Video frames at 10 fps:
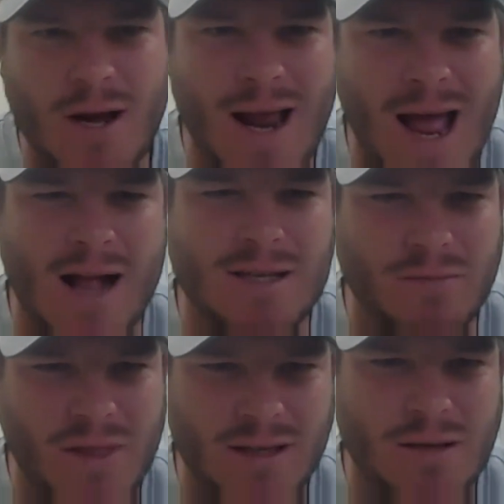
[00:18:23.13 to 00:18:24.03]
try to add
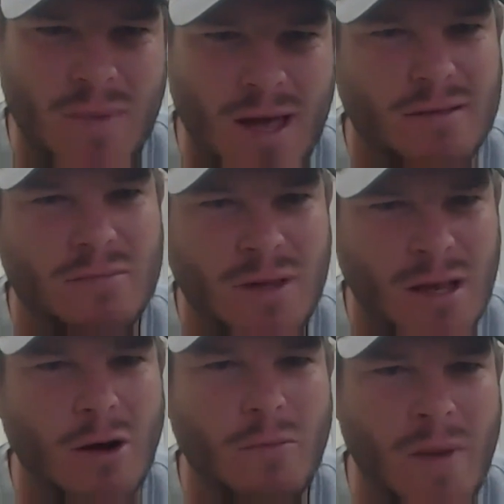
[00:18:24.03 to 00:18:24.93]
some things and make
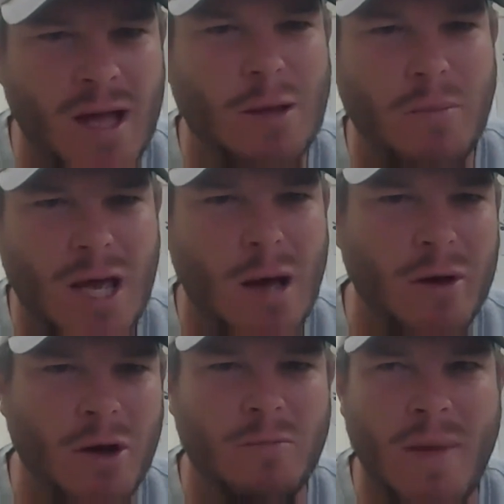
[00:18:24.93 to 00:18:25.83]
you know make them become
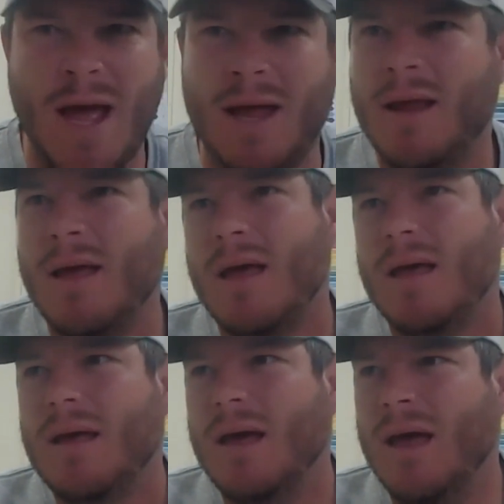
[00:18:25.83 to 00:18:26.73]
a good man
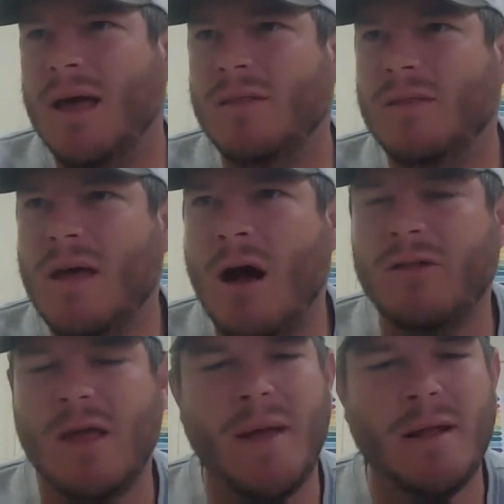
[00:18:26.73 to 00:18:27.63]
and
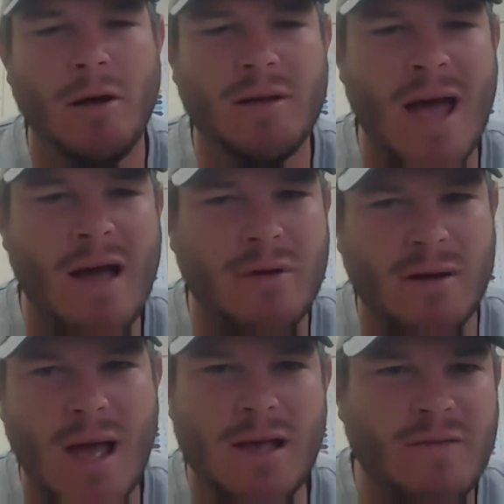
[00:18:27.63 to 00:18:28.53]
are they being looked after
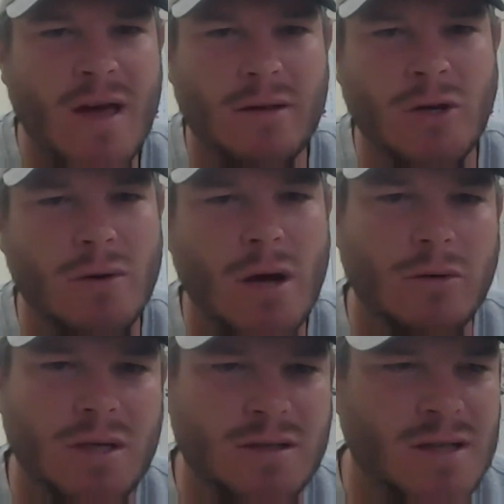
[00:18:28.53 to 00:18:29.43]
yeah you've got two
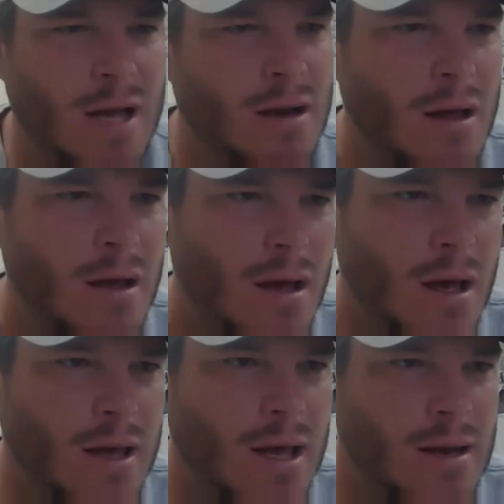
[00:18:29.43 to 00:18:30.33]
coaches that
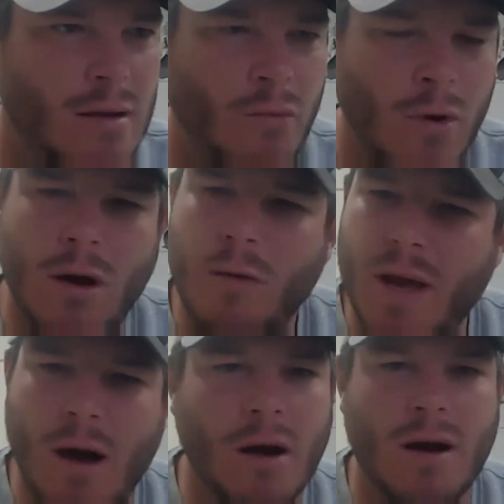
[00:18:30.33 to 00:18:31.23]
again we're going to
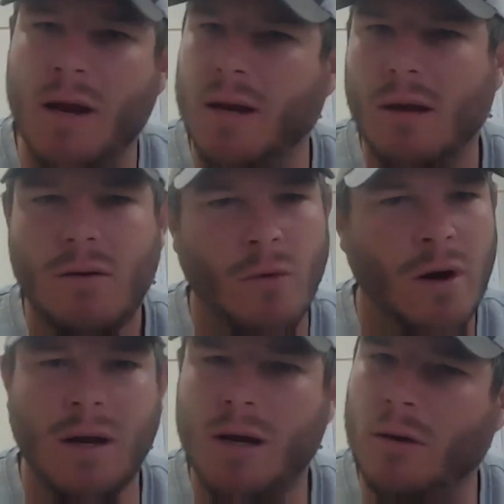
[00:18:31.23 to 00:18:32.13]
be hard on you
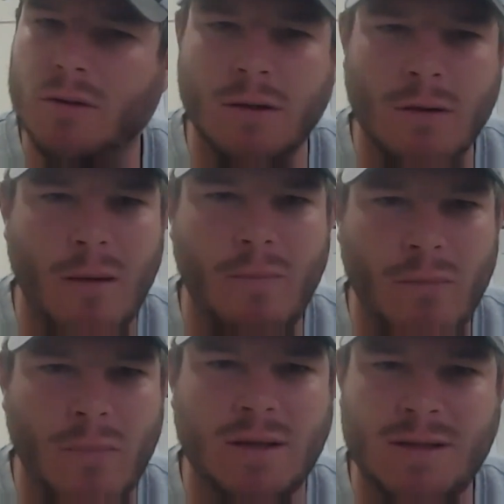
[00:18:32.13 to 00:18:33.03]
we're going to coach you
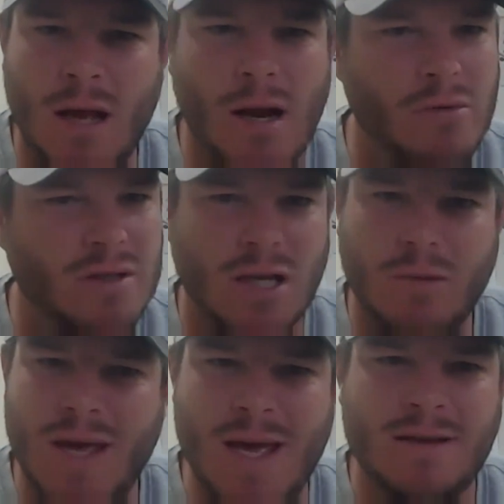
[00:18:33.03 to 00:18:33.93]
up it's not always going
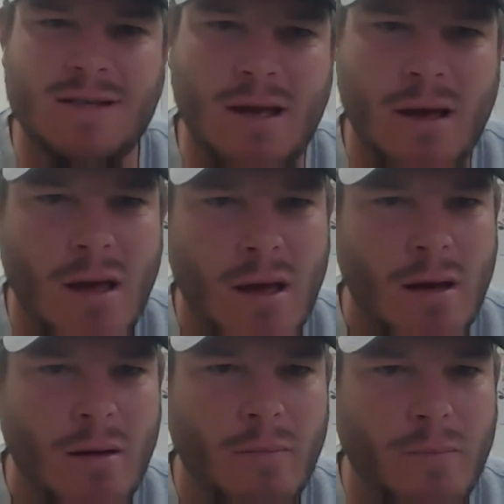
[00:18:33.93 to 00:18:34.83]
to be easy
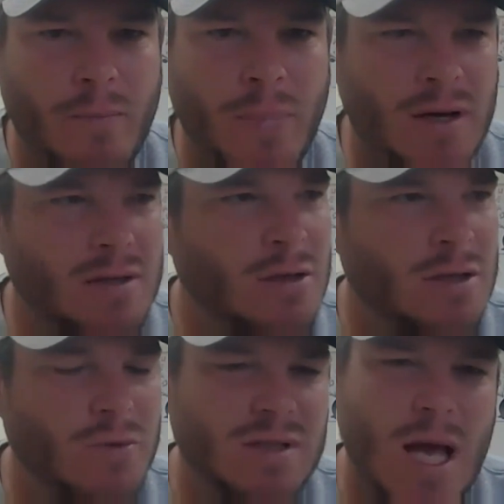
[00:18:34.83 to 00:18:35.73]
but as soon
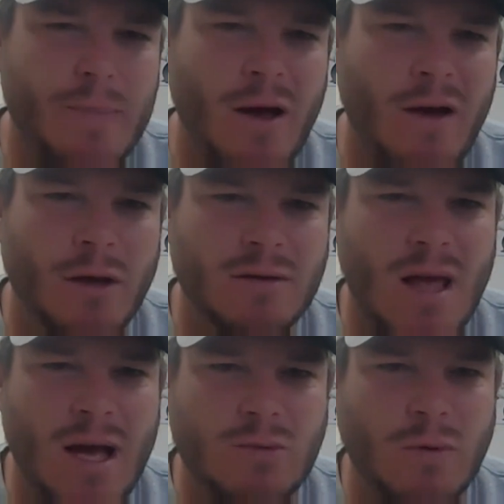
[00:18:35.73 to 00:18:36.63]
as we step off those
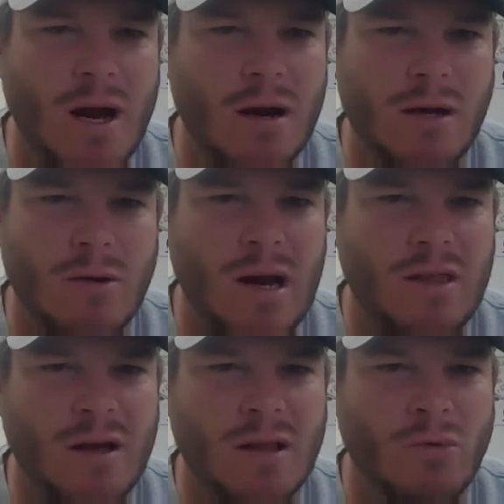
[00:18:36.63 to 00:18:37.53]
lines we're here to do
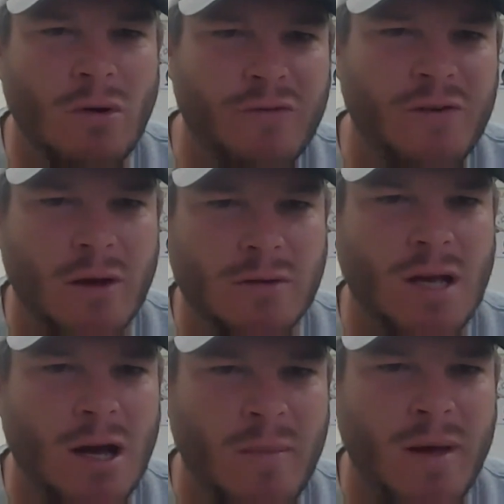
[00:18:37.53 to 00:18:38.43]
anything in the world for those
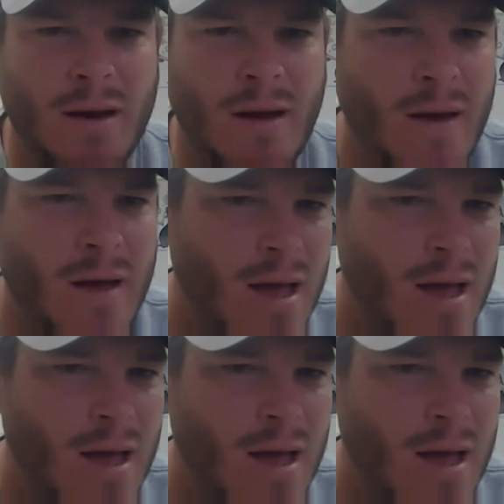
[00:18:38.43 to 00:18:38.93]
young men